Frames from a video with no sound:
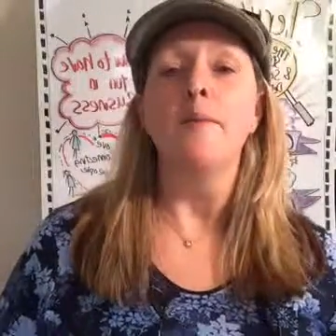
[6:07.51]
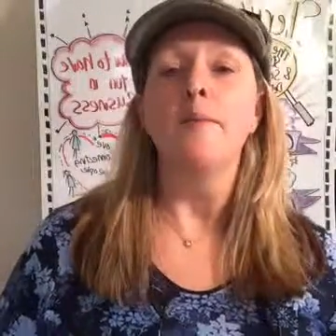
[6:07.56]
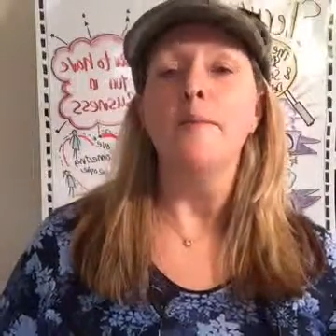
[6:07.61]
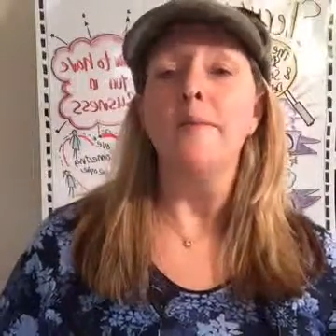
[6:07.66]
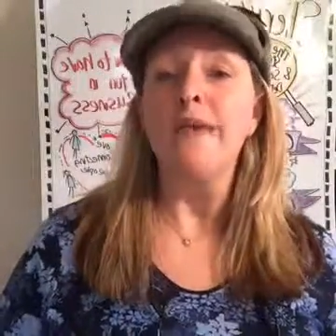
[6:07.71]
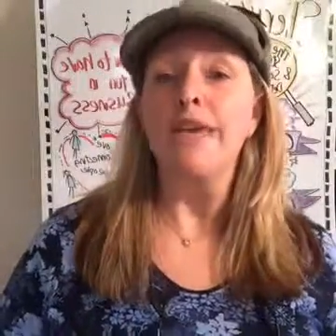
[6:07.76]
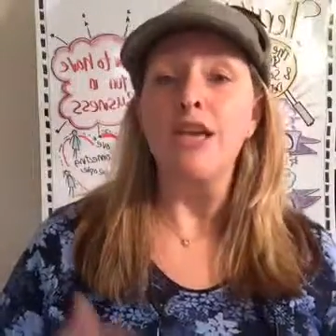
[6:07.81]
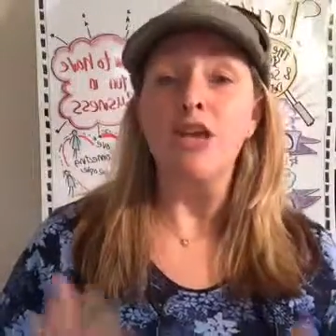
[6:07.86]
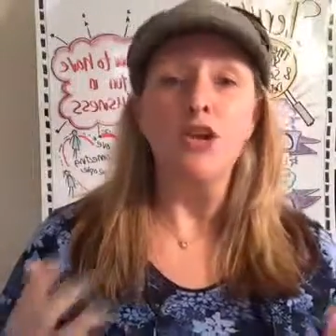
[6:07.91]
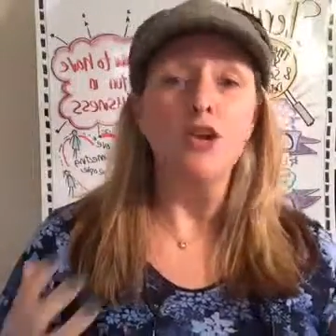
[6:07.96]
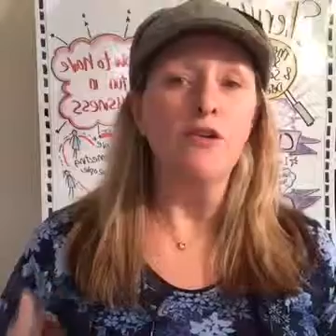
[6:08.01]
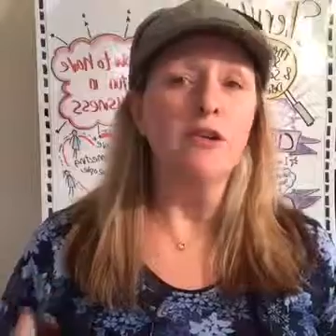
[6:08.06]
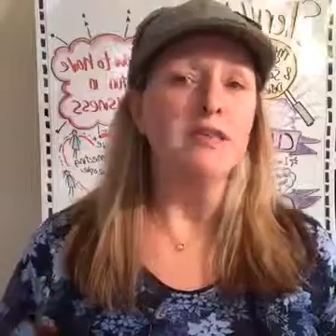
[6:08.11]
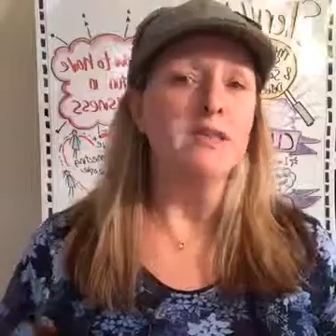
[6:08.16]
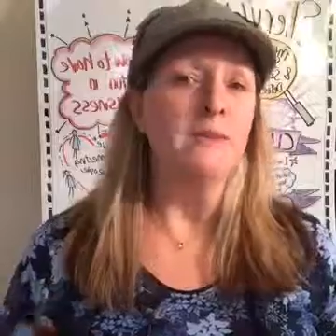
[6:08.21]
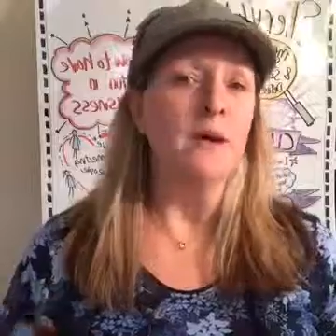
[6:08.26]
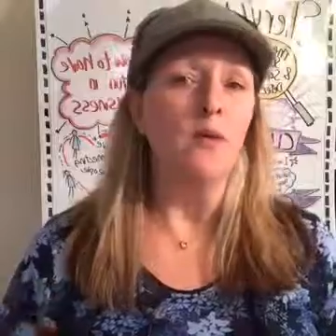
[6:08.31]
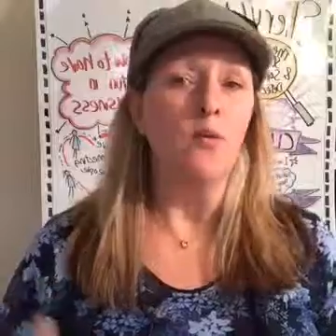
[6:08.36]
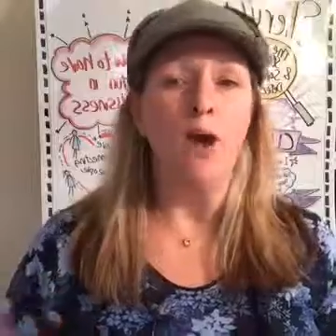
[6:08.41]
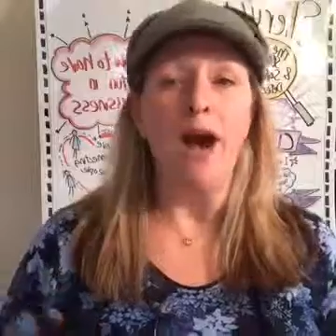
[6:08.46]
Be curious
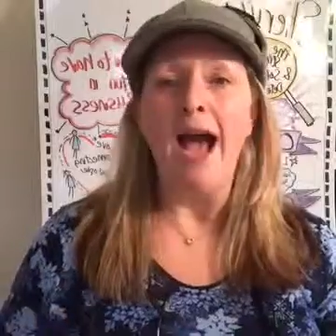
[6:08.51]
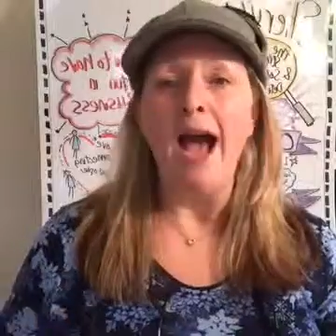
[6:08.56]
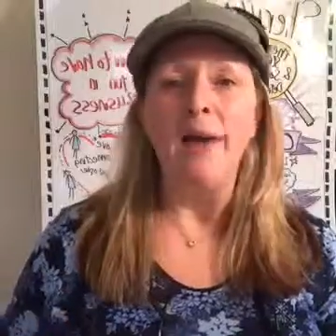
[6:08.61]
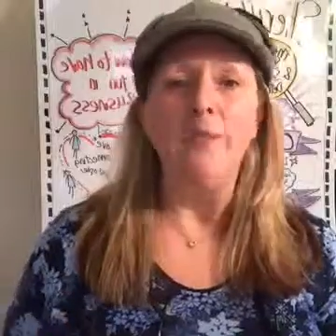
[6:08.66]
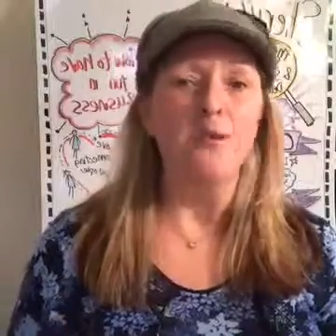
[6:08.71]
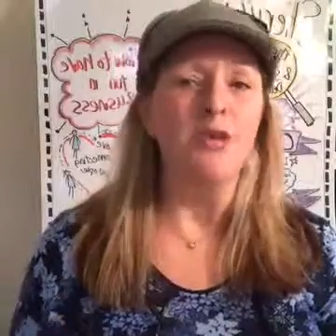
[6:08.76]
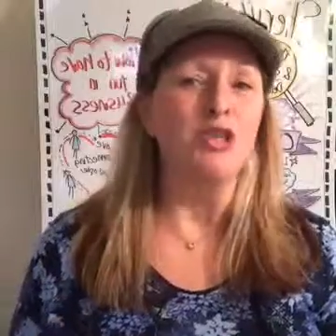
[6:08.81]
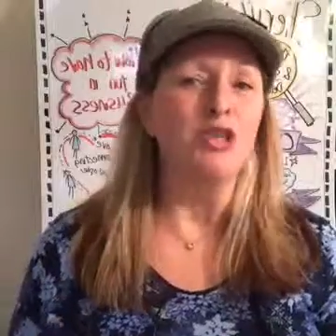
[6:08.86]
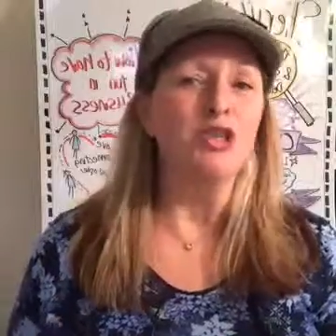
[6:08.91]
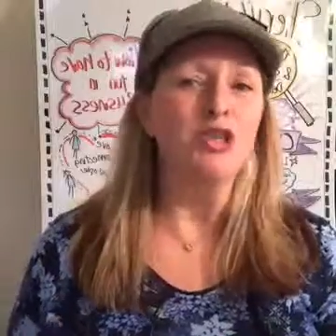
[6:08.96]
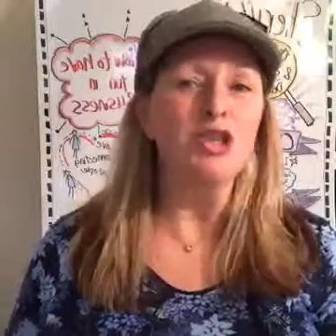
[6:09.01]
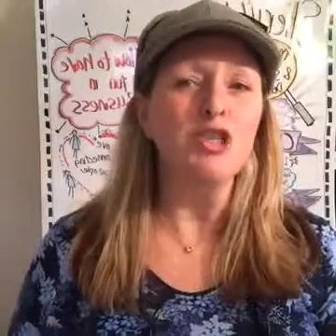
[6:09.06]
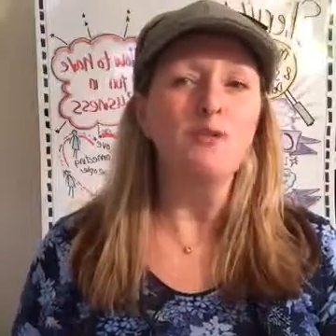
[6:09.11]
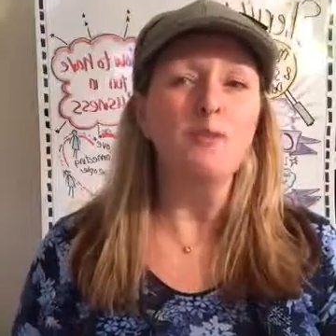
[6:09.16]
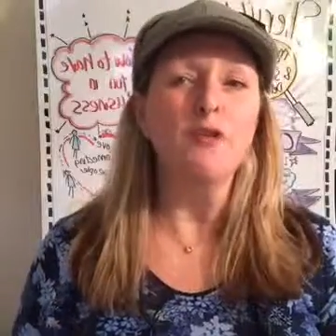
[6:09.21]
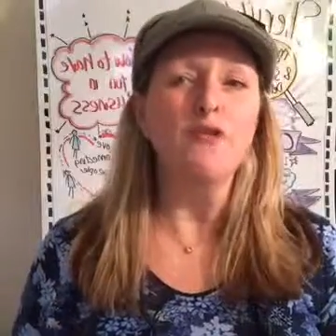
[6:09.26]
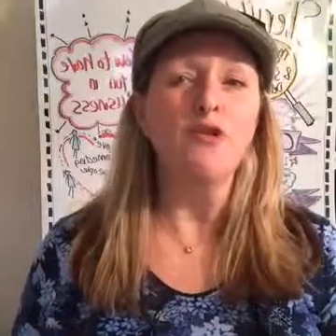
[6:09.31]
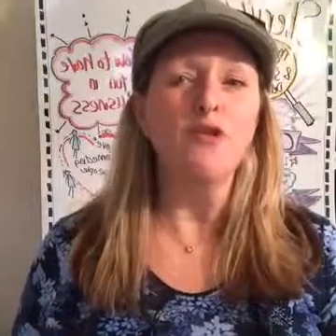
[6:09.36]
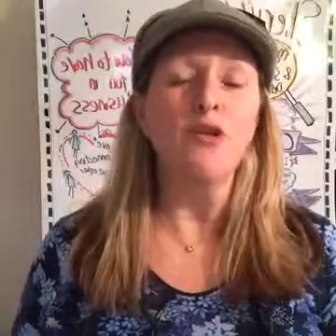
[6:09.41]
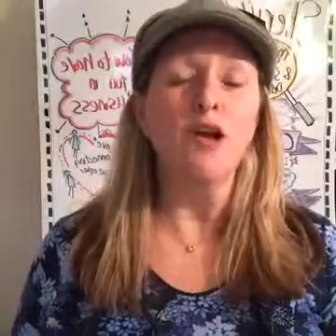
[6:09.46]
about what happened just
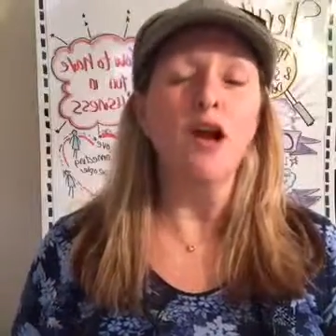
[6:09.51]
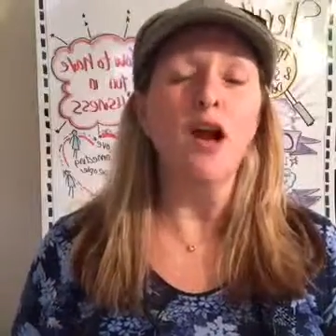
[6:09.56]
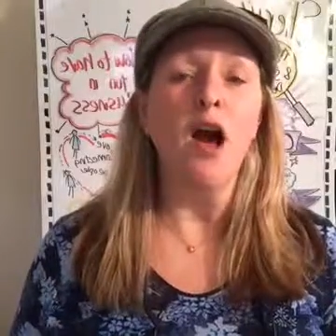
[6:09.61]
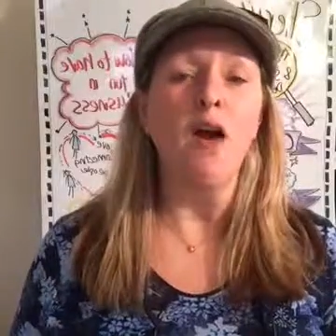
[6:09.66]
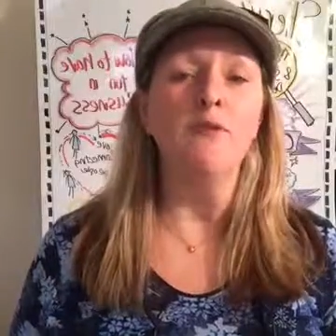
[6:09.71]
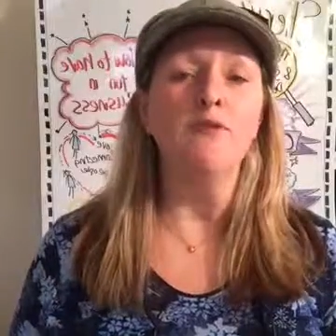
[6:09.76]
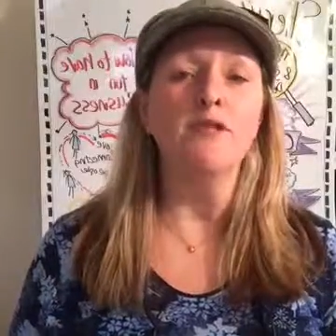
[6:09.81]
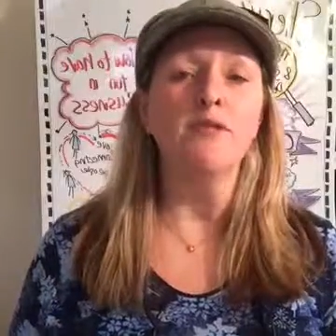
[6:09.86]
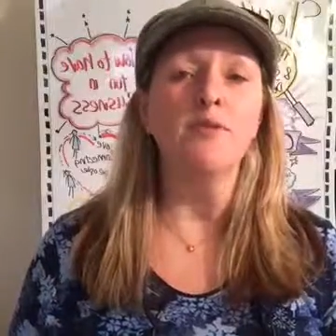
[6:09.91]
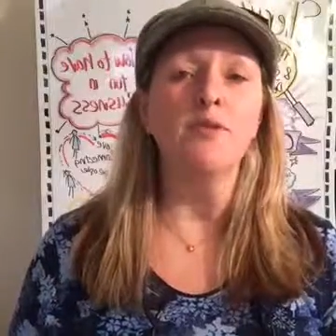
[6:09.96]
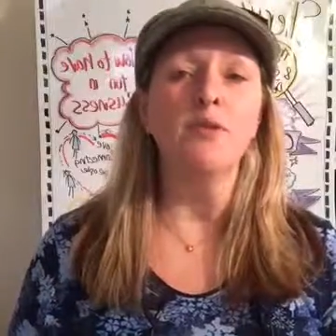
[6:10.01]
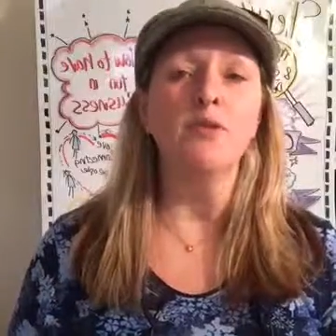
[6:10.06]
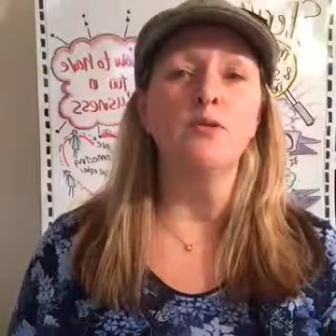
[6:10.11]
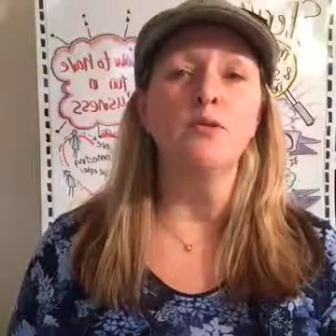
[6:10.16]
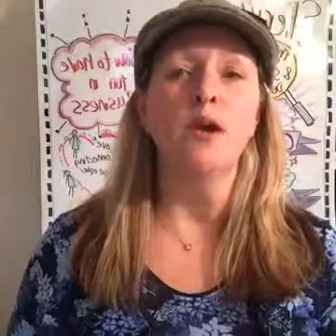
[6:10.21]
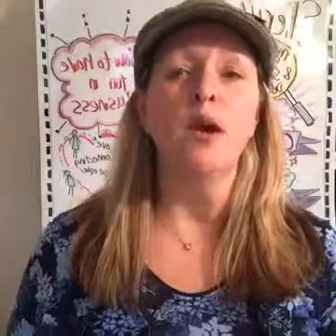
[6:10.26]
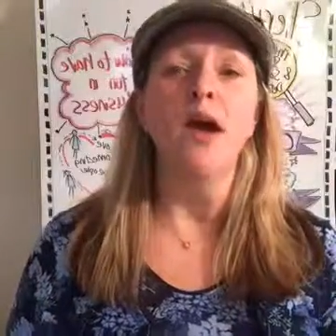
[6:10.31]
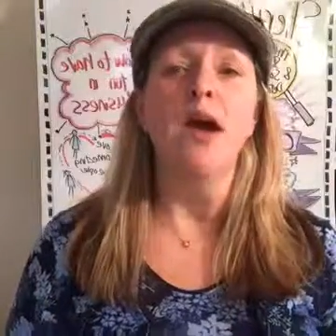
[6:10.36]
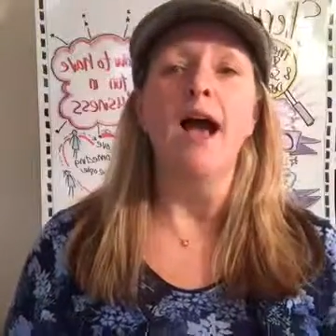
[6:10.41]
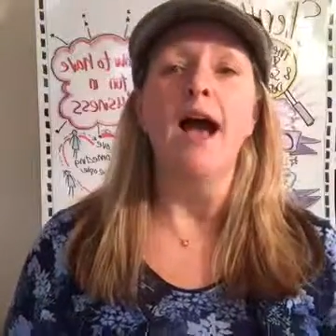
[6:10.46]
before uncomfortable,